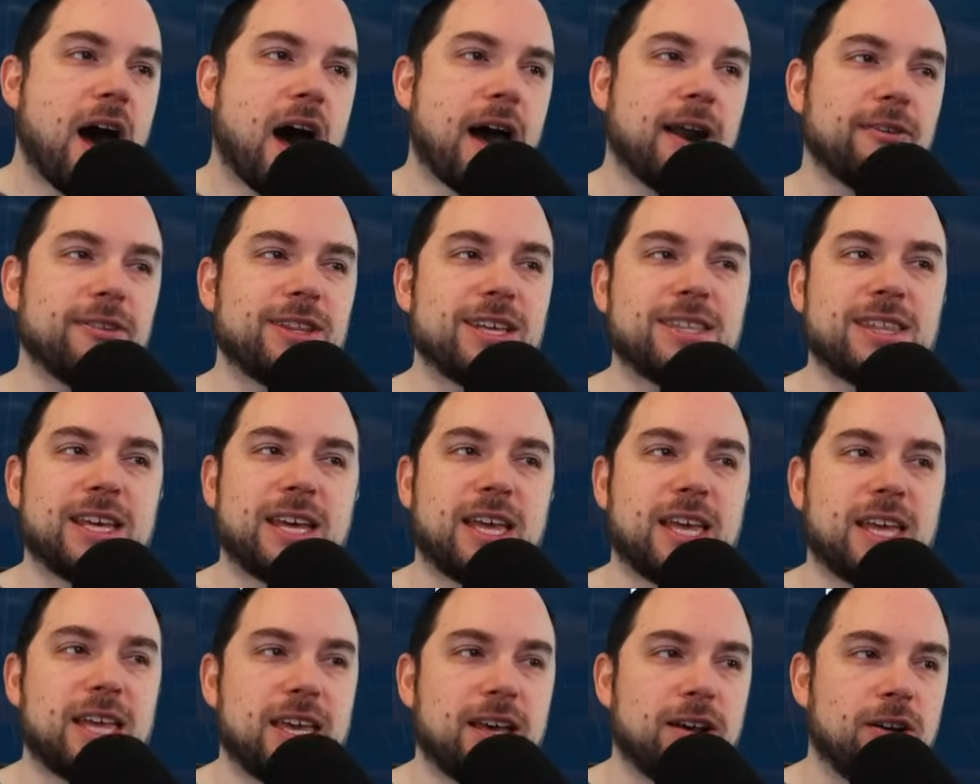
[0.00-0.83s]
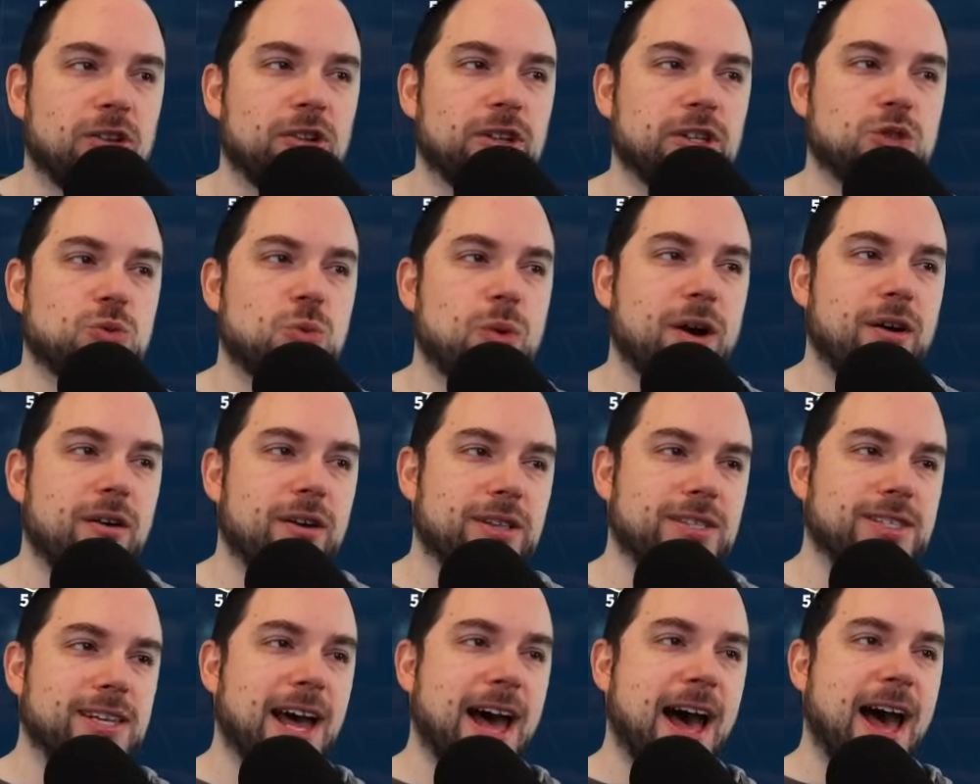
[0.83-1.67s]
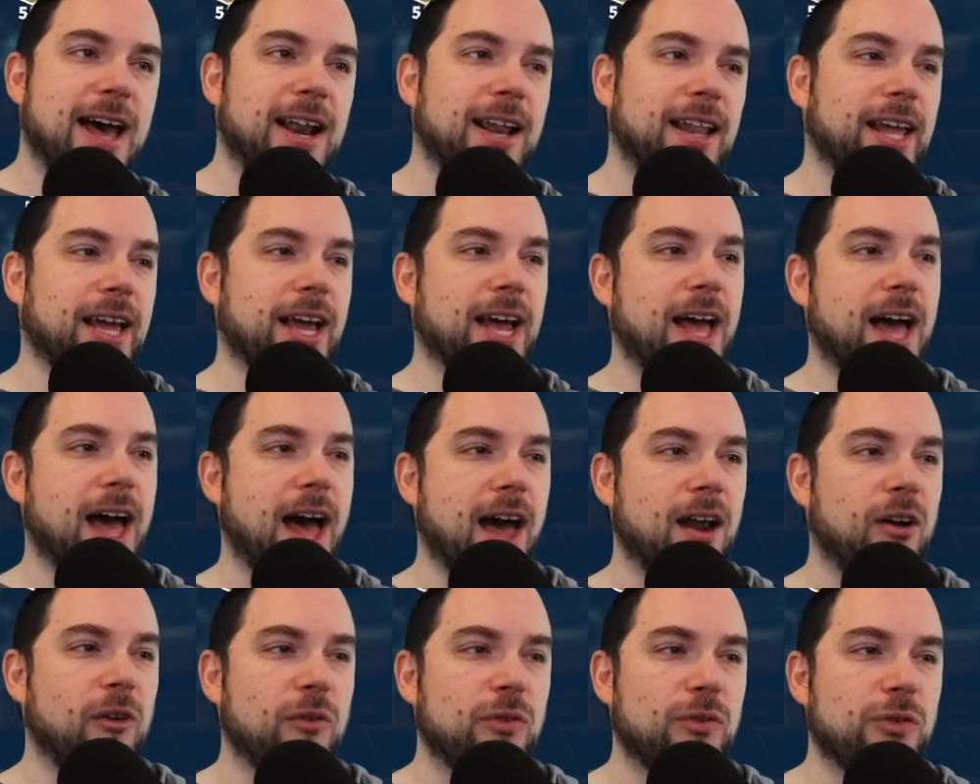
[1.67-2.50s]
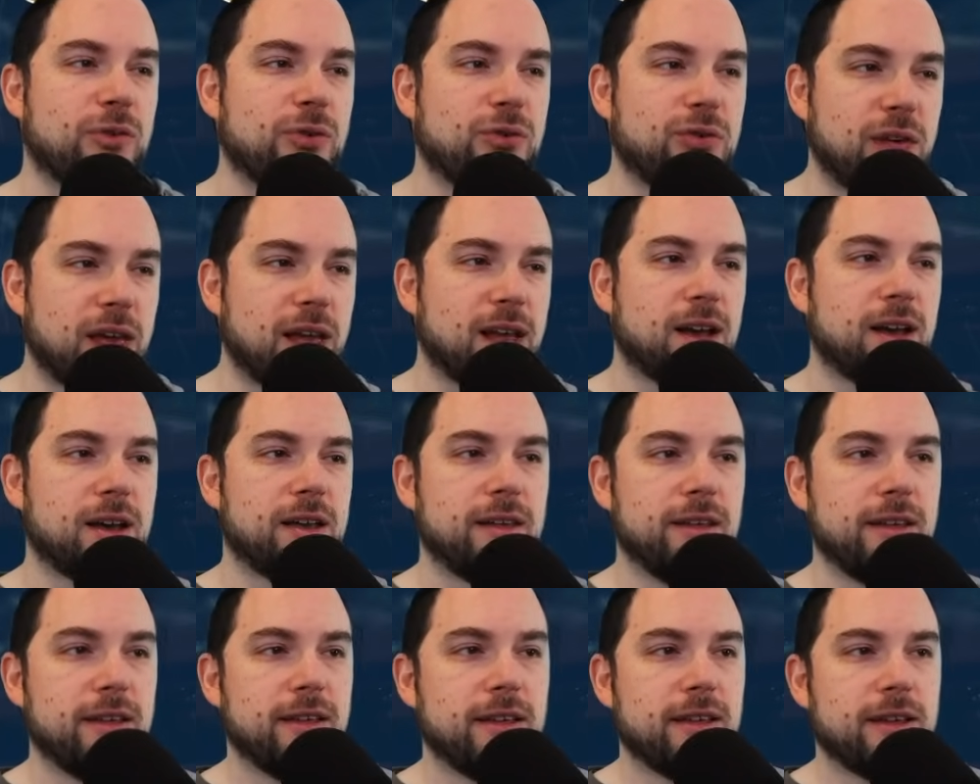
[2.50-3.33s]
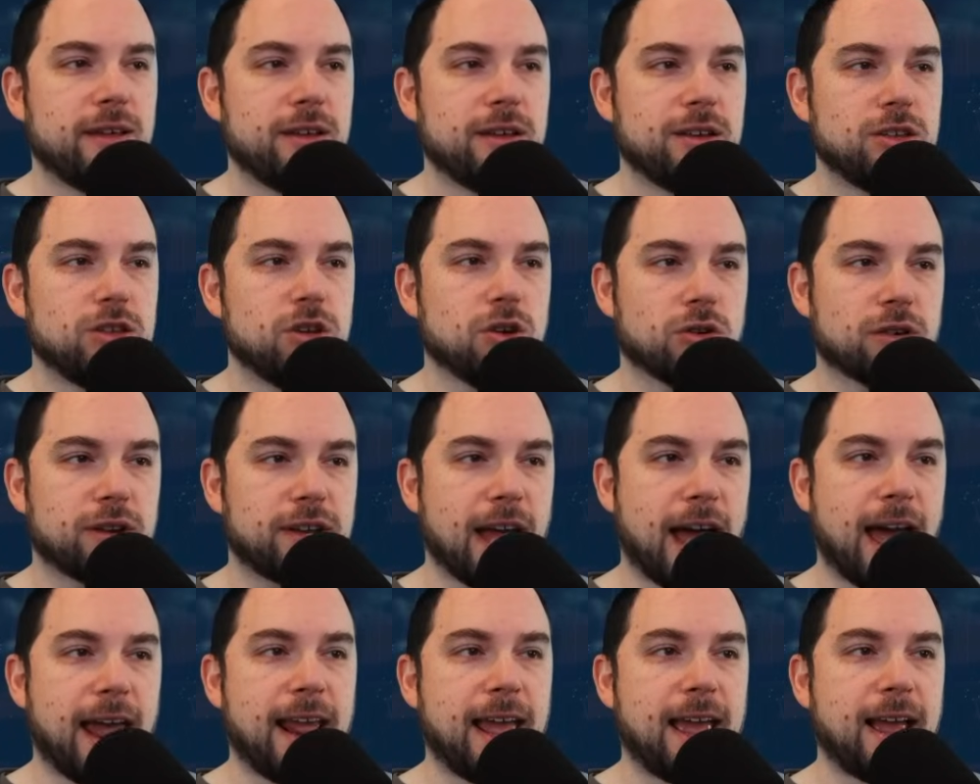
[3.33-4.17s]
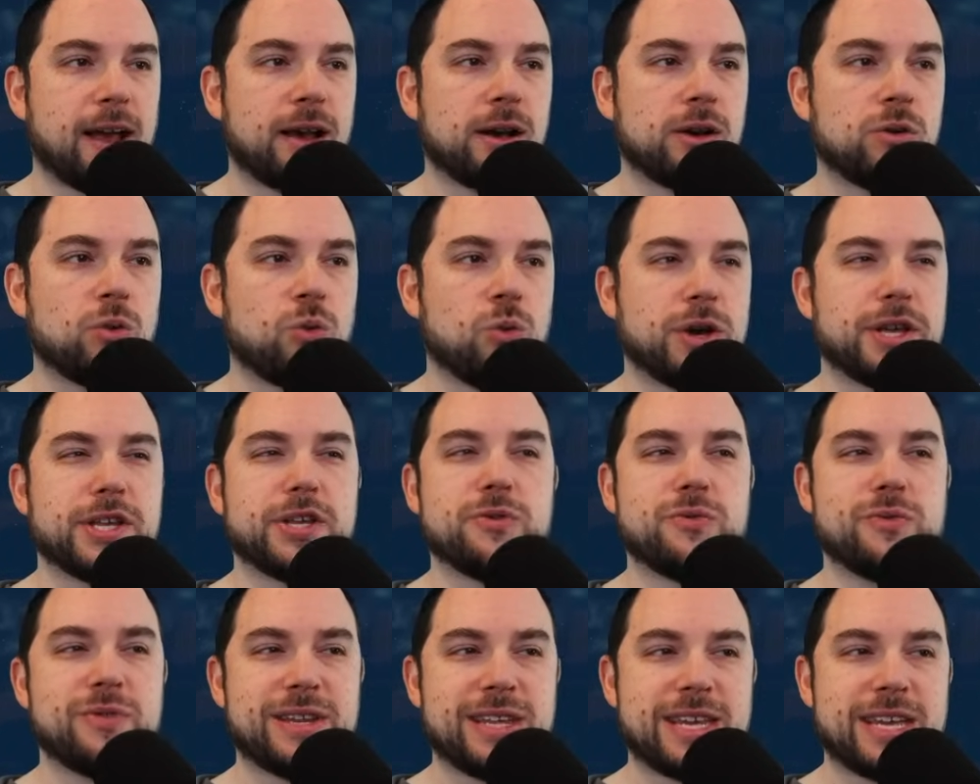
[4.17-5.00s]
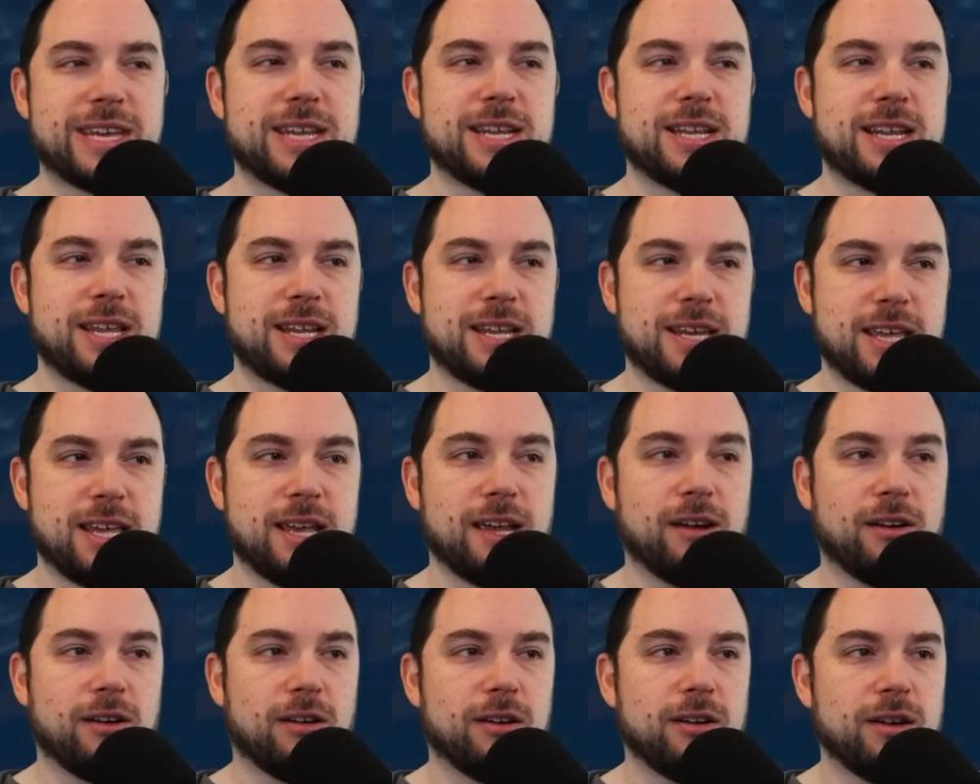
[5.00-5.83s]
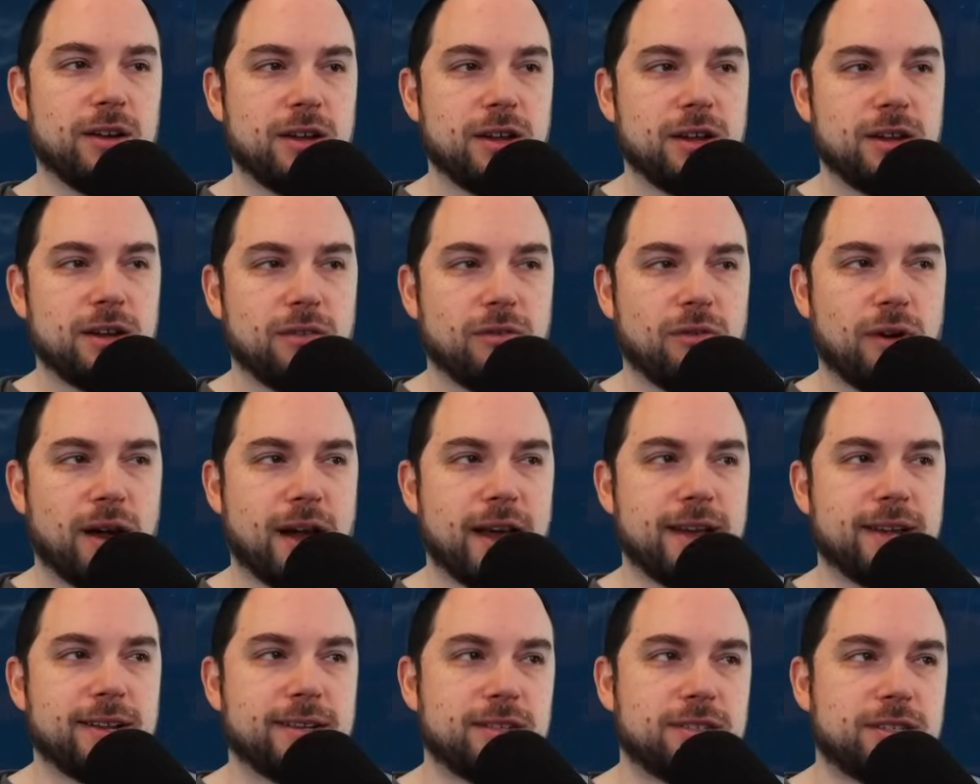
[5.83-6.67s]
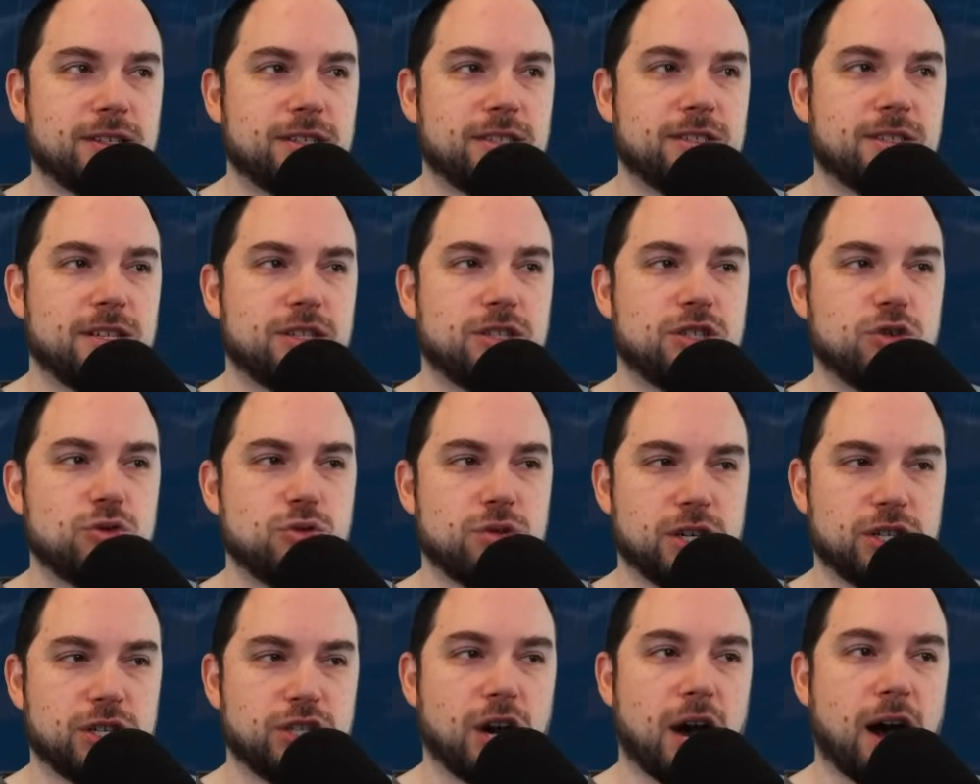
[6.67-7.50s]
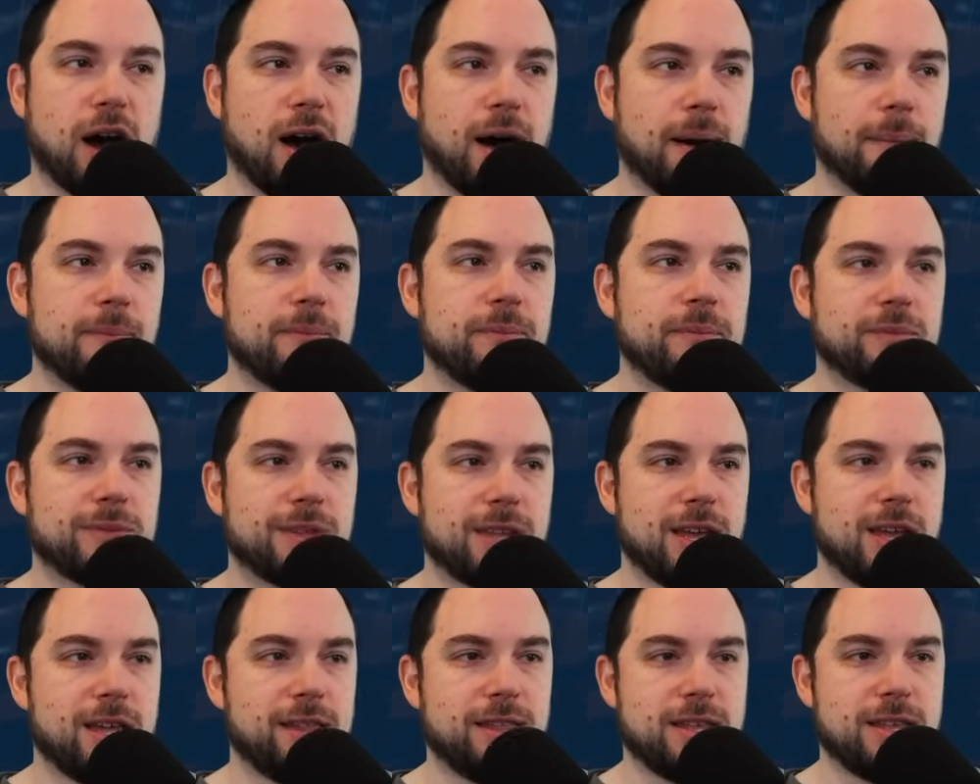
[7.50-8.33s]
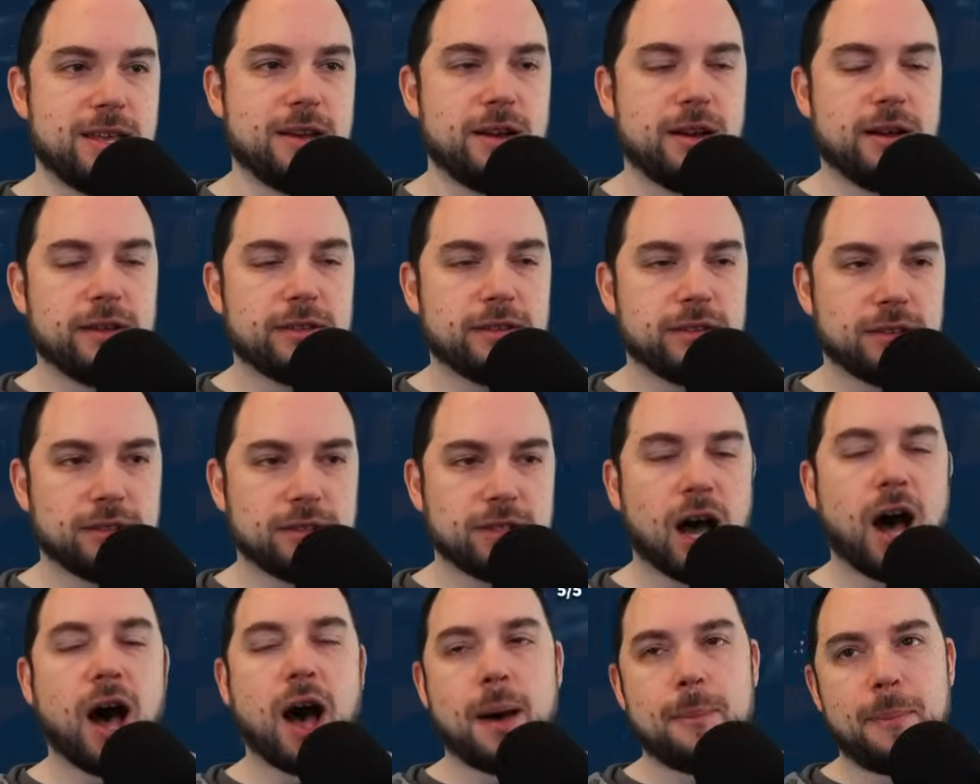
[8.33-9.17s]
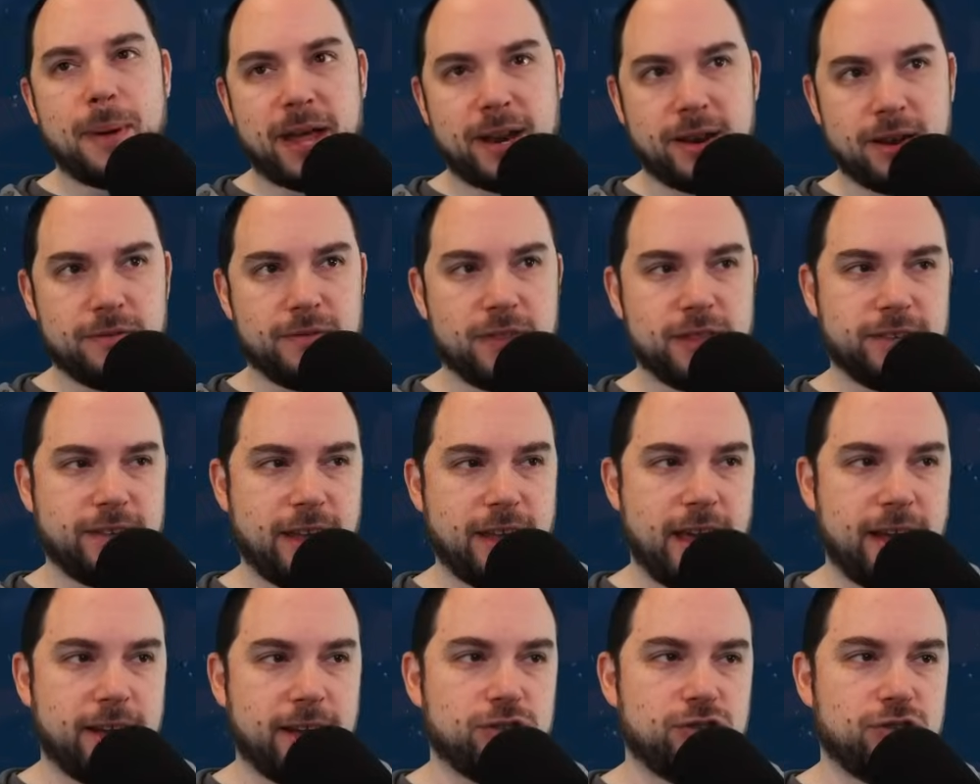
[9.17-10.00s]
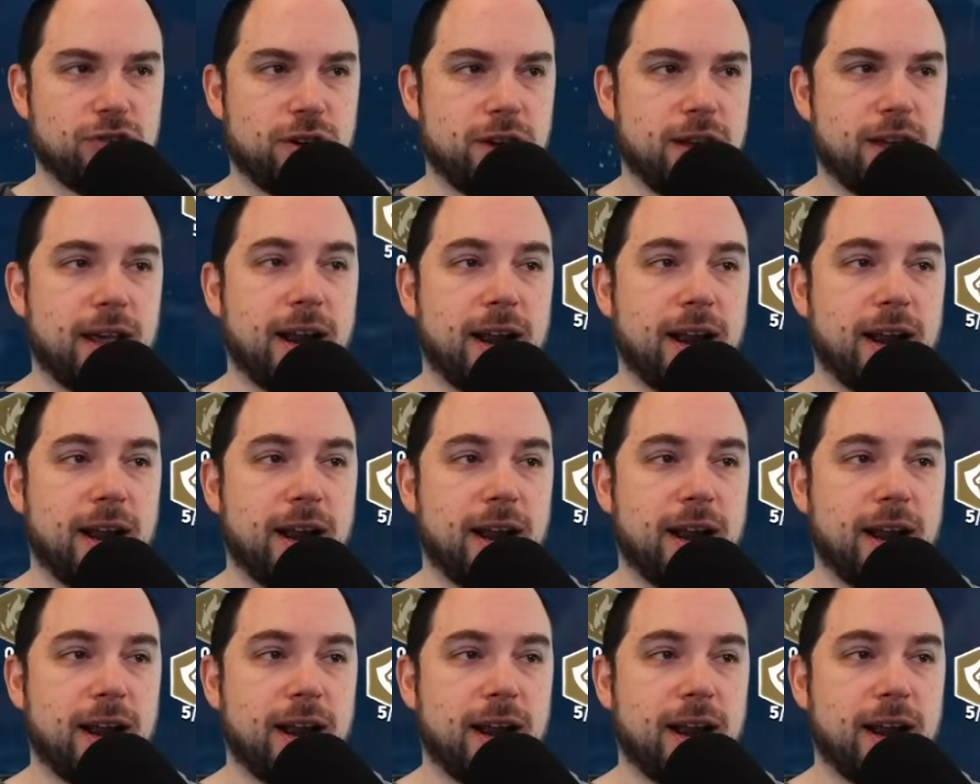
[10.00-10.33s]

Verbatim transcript: I don't think the heal is where it's at. Like, I don't think you're getting what you need in here, right, to do the job in the top end of the tank tree.